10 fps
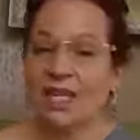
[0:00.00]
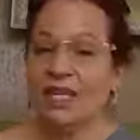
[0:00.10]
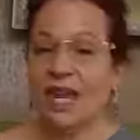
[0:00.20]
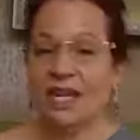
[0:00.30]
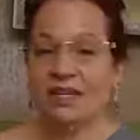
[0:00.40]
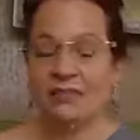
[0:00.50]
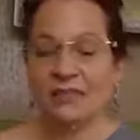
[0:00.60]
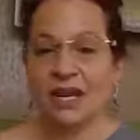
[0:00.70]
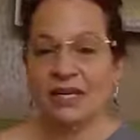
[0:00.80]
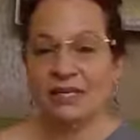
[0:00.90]
yeah,
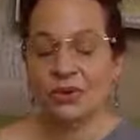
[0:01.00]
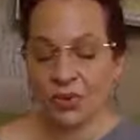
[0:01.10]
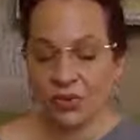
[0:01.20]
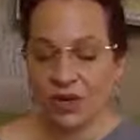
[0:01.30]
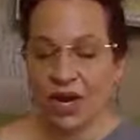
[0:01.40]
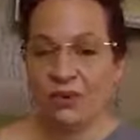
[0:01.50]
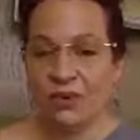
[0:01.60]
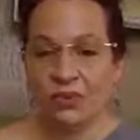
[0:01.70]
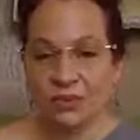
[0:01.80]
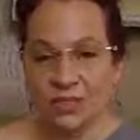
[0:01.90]
I, so when I
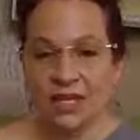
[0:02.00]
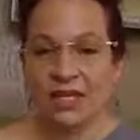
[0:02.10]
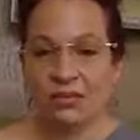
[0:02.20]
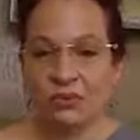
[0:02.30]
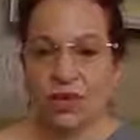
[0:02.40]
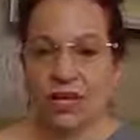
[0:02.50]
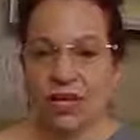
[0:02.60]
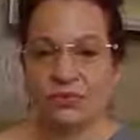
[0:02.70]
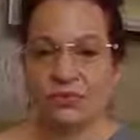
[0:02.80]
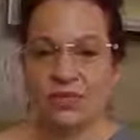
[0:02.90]
was getting
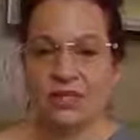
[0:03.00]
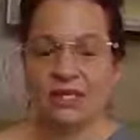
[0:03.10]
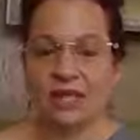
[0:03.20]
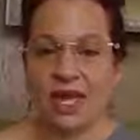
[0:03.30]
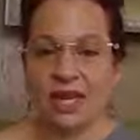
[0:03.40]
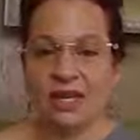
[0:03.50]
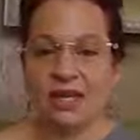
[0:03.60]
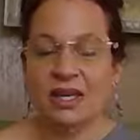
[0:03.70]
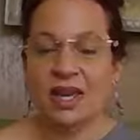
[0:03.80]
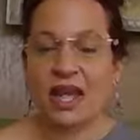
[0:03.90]
ready for today,
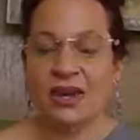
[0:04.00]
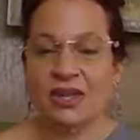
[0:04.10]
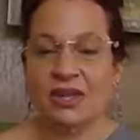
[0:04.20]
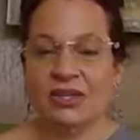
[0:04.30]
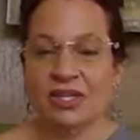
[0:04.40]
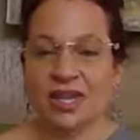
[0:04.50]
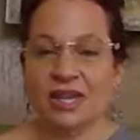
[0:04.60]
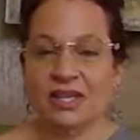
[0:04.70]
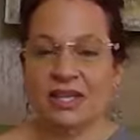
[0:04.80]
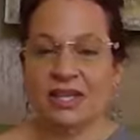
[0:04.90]
I
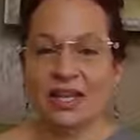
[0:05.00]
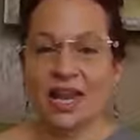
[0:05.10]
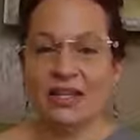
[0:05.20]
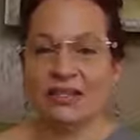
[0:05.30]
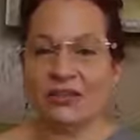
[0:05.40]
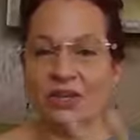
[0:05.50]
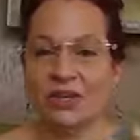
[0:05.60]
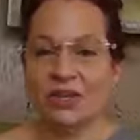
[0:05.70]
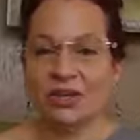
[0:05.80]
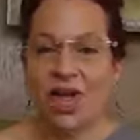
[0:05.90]
usually ask
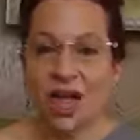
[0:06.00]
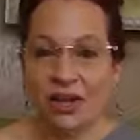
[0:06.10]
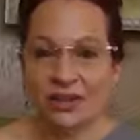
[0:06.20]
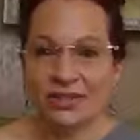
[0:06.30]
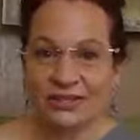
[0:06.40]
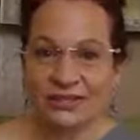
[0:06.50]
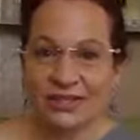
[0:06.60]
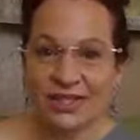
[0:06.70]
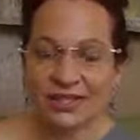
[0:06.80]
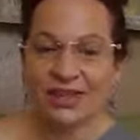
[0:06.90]
everyone, you know, how you
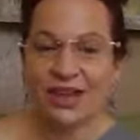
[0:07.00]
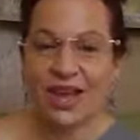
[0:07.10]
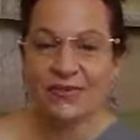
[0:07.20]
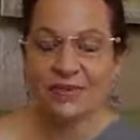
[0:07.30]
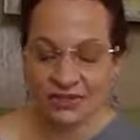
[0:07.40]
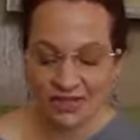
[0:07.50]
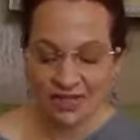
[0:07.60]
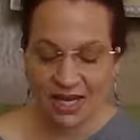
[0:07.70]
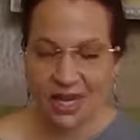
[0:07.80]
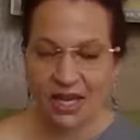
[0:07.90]
doing? Are you having a good
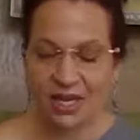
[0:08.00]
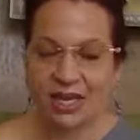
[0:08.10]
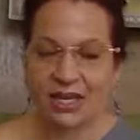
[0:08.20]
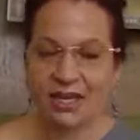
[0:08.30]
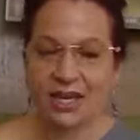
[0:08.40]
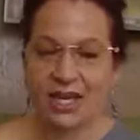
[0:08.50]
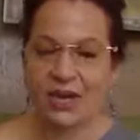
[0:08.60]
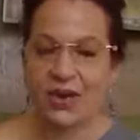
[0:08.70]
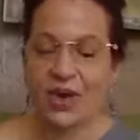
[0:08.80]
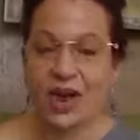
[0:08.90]
day? And you
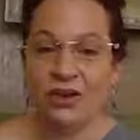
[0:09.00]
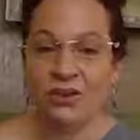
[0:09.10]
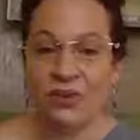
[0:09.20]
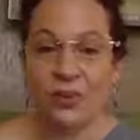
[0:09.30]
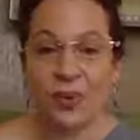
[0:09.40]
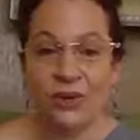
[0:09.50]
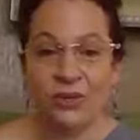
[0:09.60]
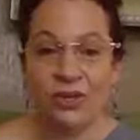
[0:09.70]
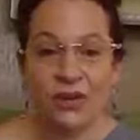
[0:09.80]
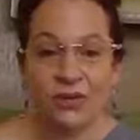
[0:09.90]
know, I don't know about
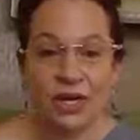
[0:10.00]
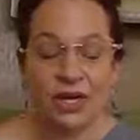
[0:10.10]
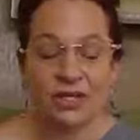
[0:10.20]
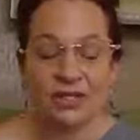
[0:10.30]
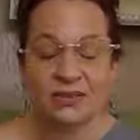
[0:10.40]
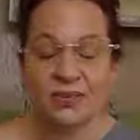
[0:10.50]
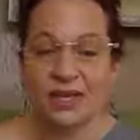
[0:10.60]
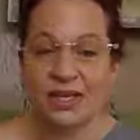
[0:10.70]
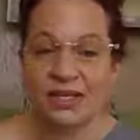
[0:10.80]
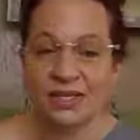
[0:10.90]
you, but I just
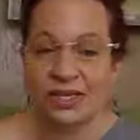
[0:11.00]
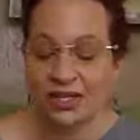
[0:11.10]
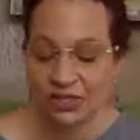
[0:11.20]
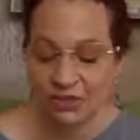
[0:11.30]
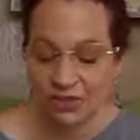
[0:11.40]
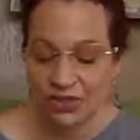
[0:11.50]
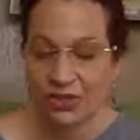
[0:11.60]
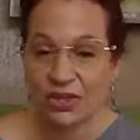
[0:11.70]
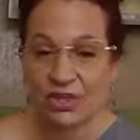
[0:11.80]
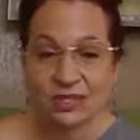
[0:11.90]
wanted to share this with
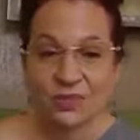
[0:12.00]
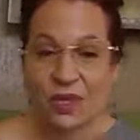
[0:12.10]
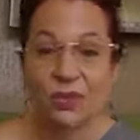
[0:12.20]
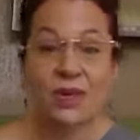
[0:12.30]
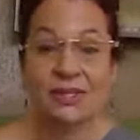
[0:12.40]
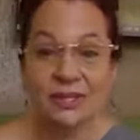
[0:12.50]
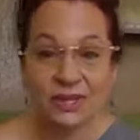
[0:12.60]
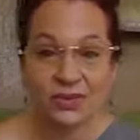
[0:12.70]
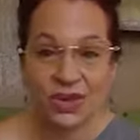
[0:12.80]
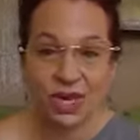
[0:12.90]
you that this week wasn't
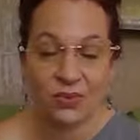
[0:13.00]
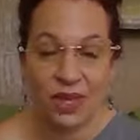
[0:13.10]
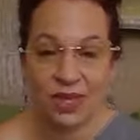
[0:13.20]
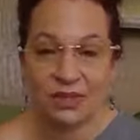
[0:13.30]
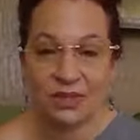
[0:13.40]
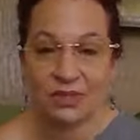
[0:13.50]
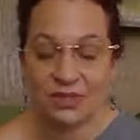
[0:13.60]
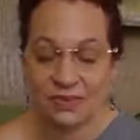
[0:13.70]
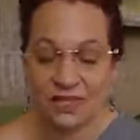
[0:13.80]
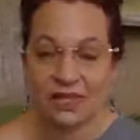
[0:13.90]
a great week. There are
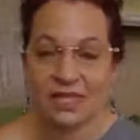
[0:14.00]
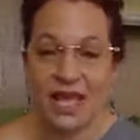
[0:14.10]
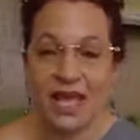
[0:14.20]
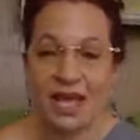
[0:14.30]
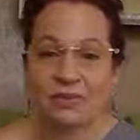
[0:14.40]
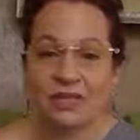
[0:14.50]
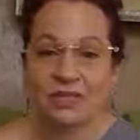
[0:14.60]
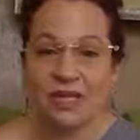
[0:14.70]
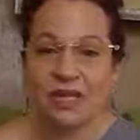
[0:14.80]
some things that happened,